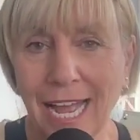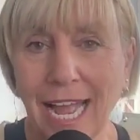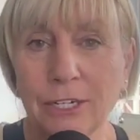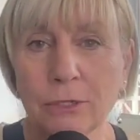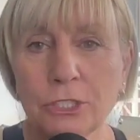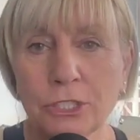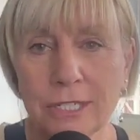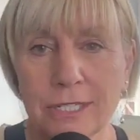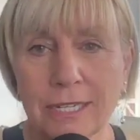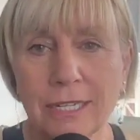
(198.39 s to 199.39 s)
I don't
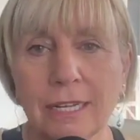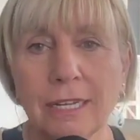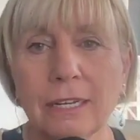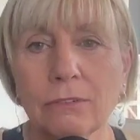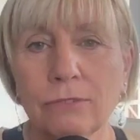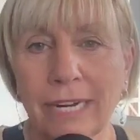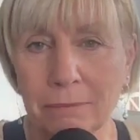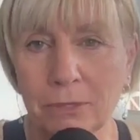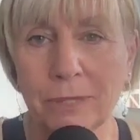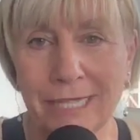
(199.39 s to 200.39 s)
just
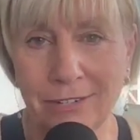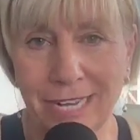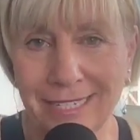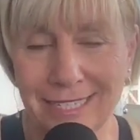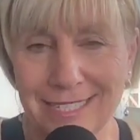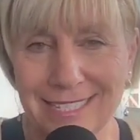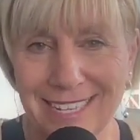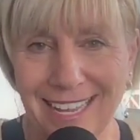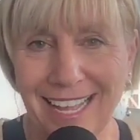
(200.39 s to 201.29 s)
ramble without edits.